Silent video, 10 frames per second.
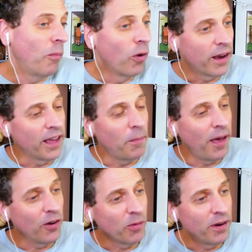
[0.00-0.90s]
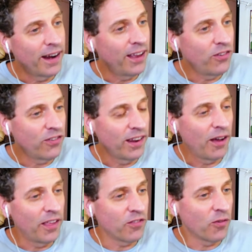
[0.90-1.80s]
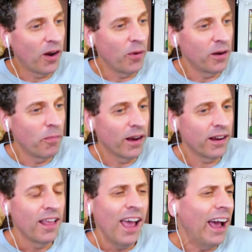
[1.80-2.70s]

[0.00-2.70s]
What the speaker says: working in a mailroom in an agency and how that's a great way to break in.